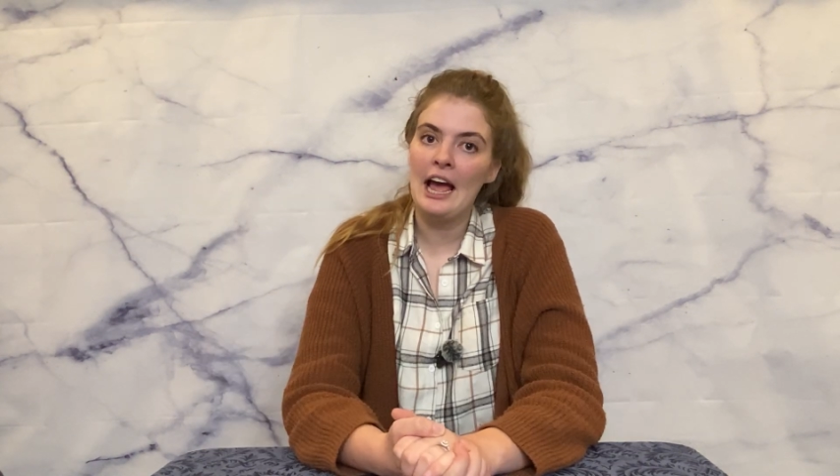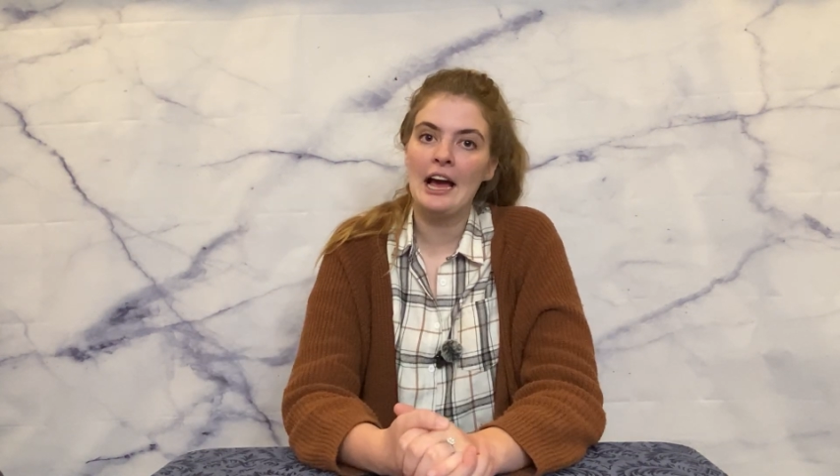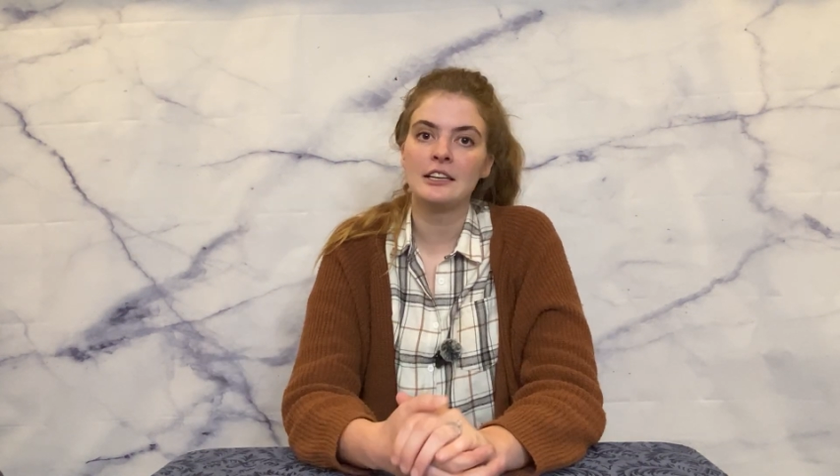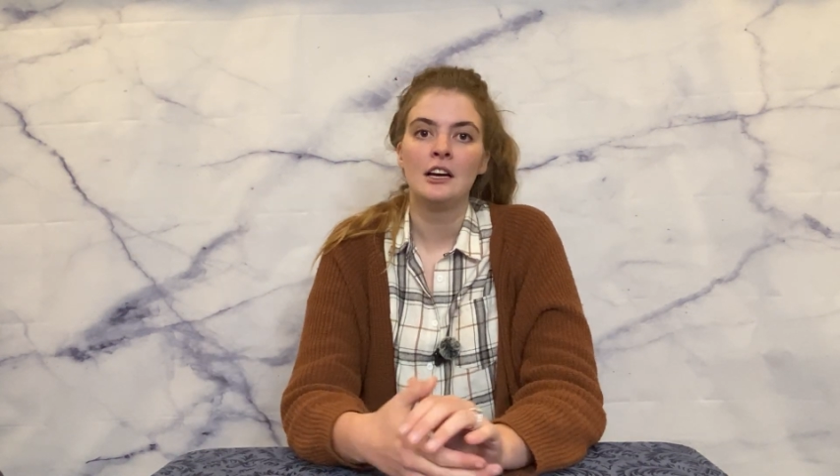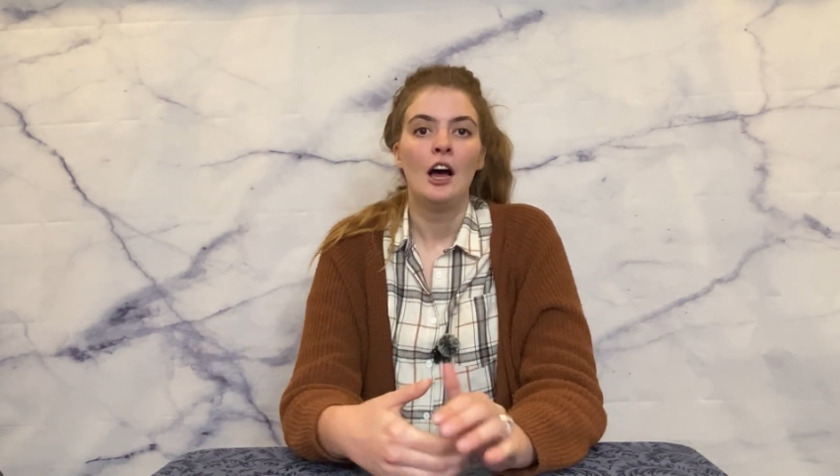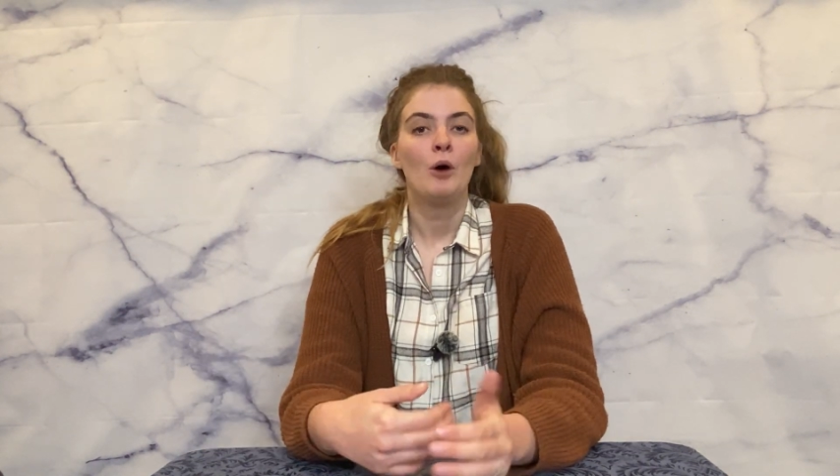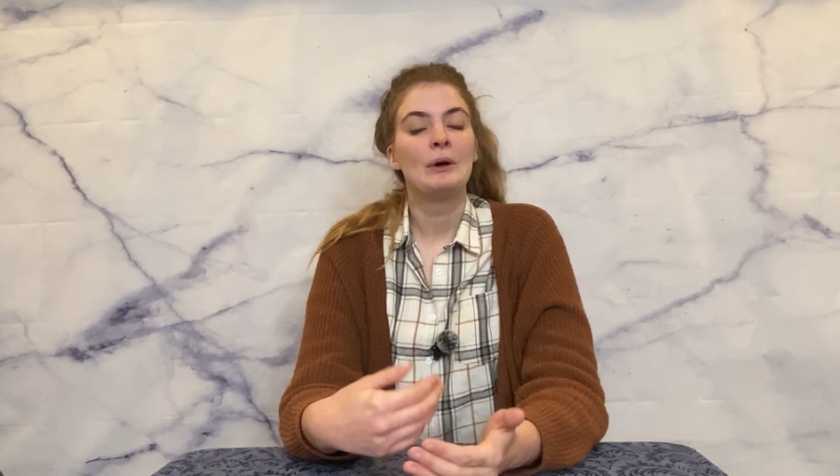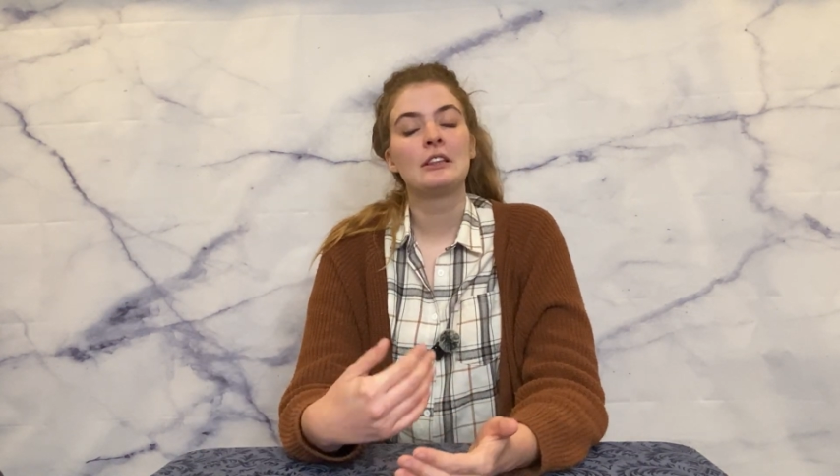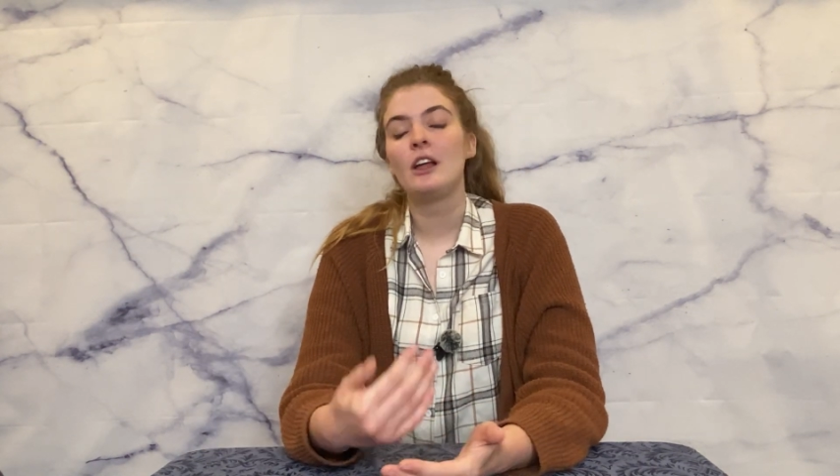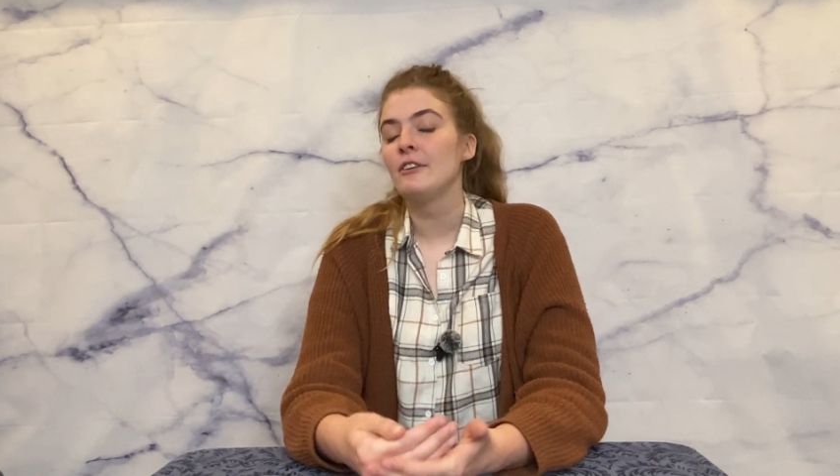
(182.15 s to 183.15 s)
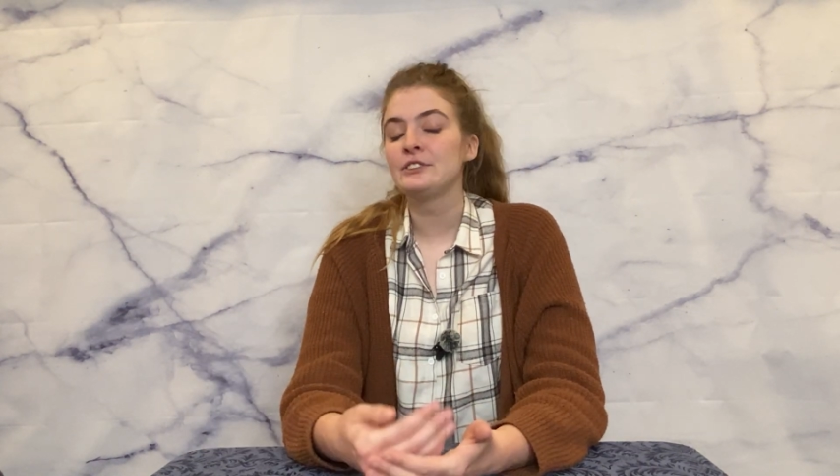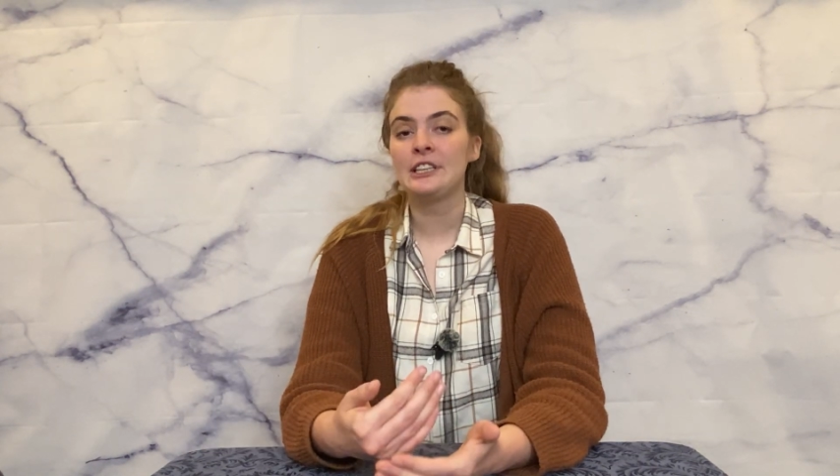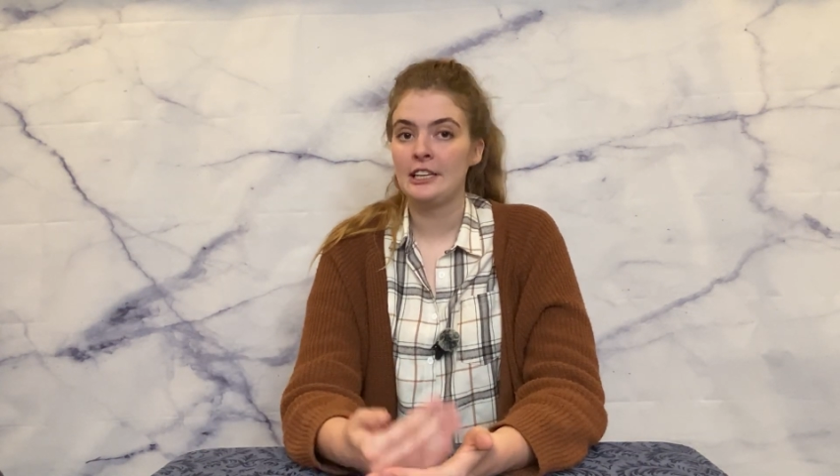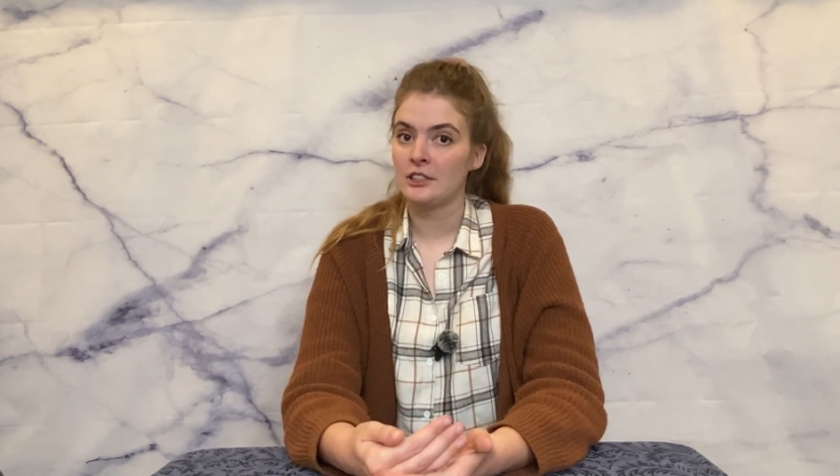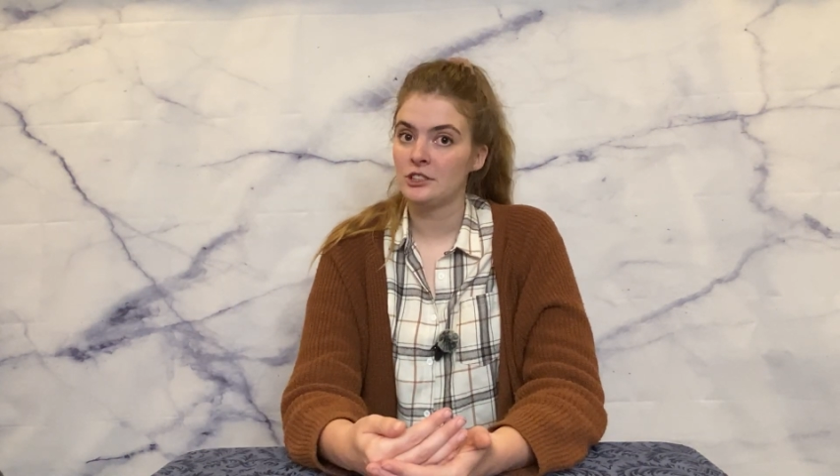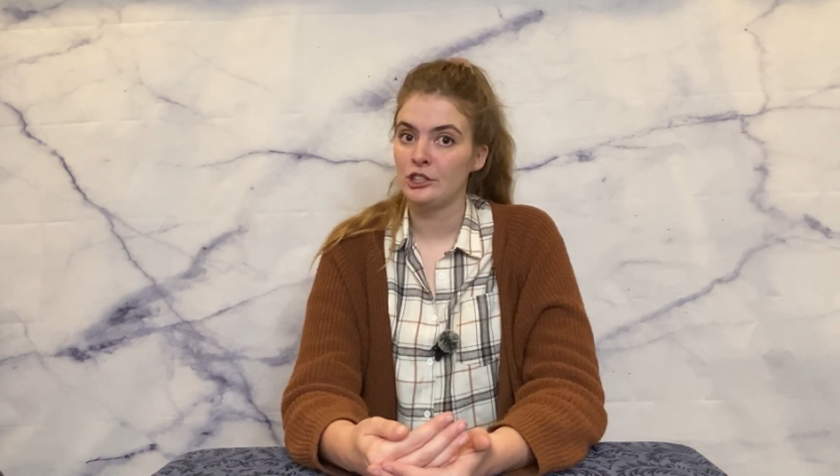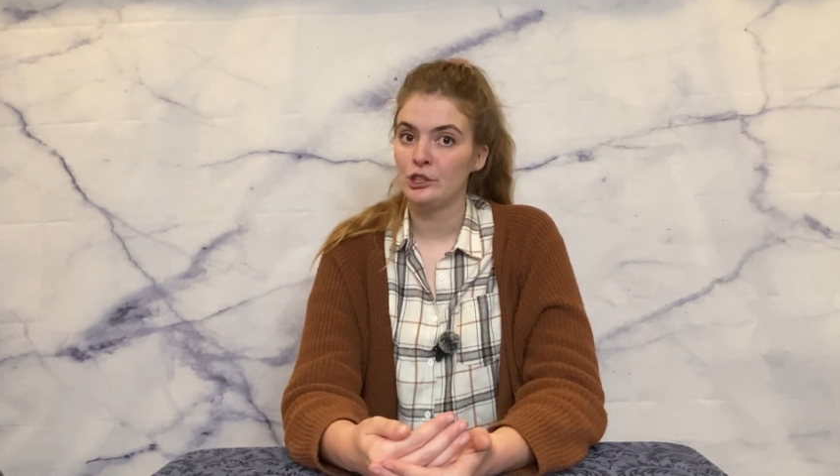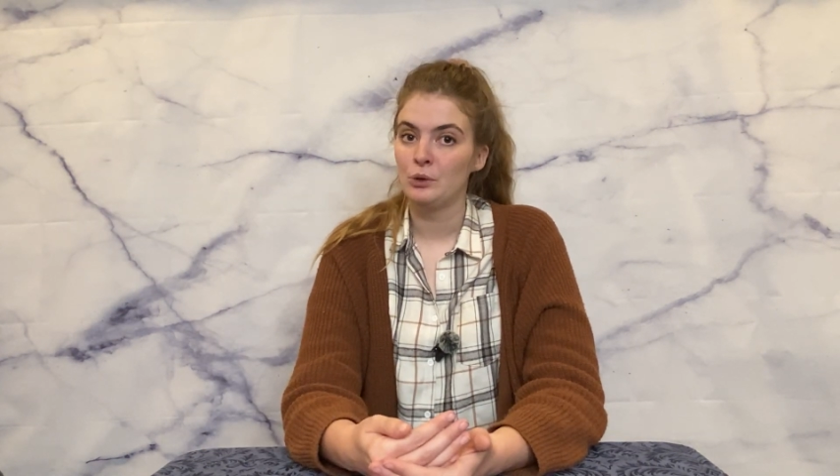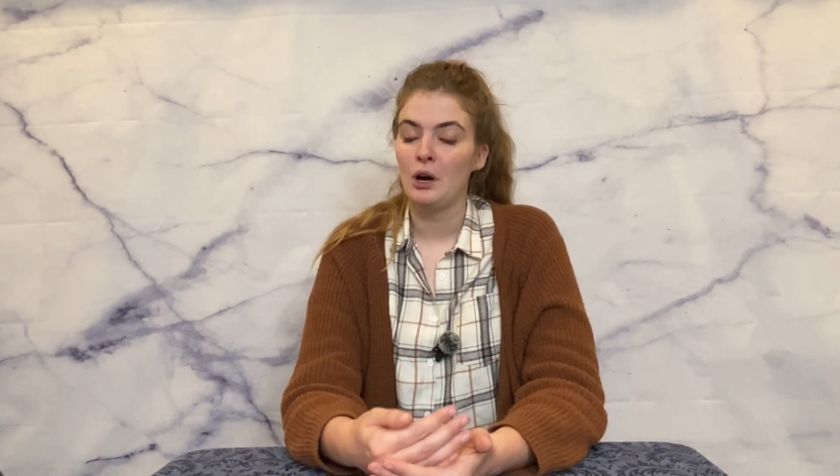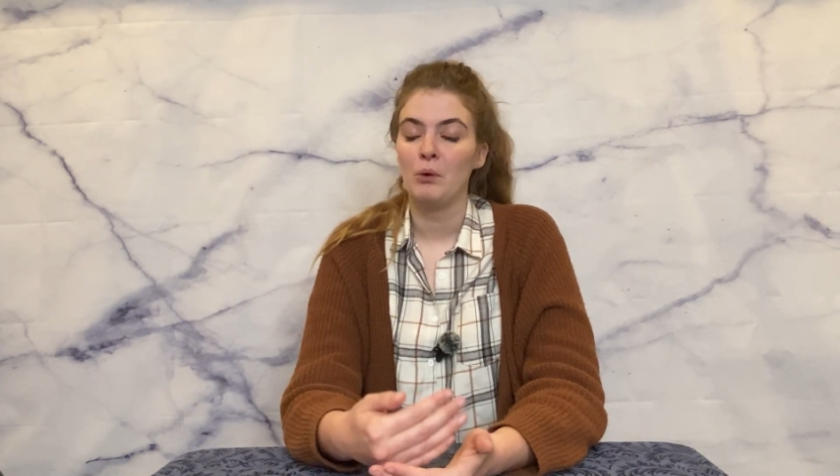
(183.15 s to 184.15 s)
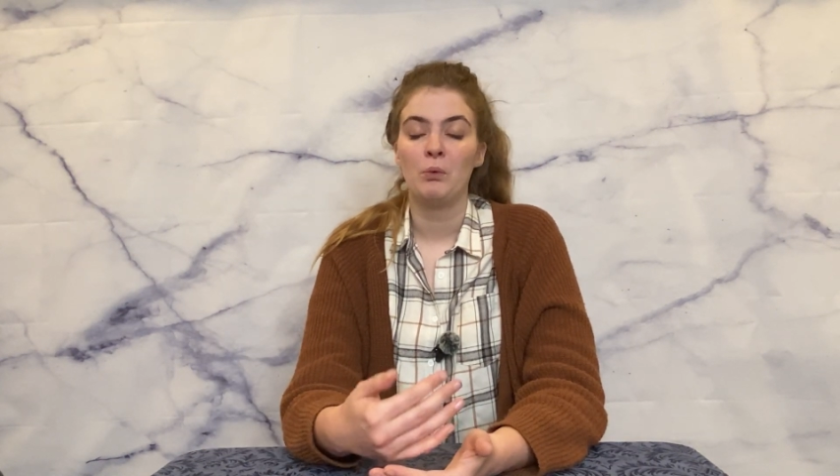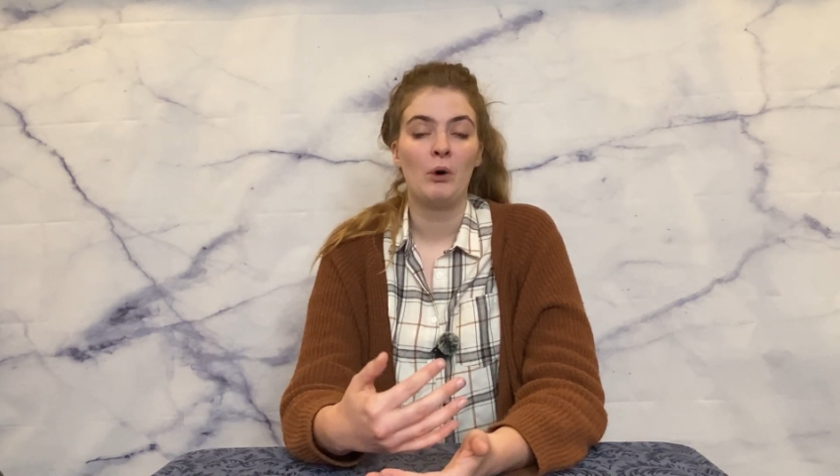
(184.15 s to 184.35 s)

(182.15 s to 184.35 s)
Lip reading: and we love to hear too